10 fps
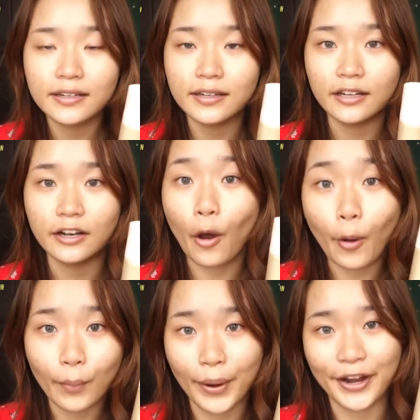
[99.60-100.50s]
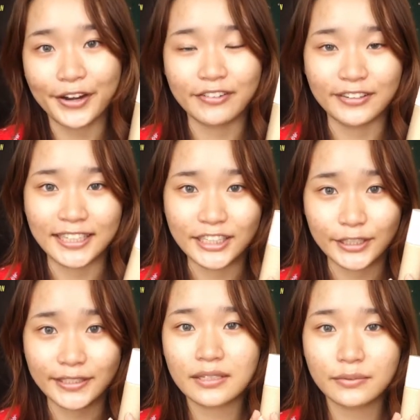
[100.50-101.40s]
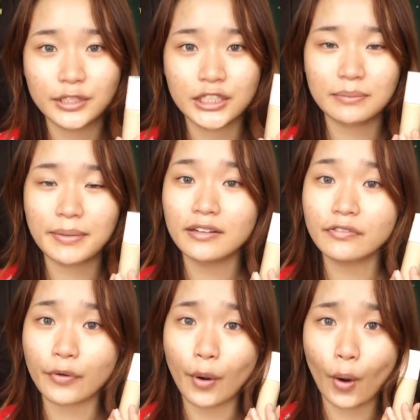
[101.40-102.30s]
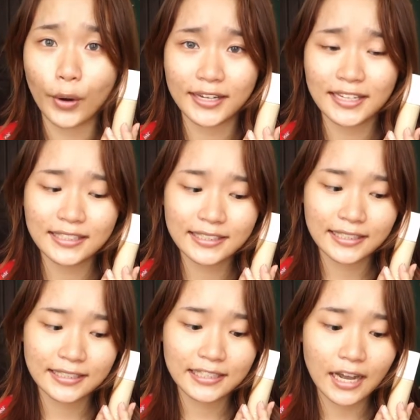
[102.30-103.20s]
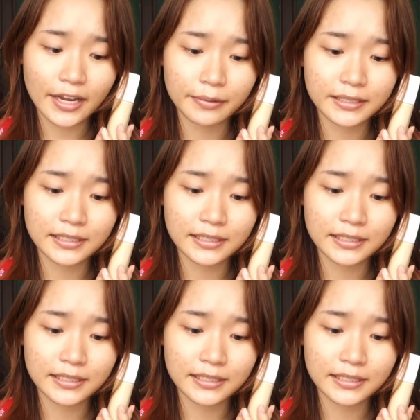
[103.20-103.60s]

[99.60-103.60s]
long wear foundation, which is meant for oilier skin types.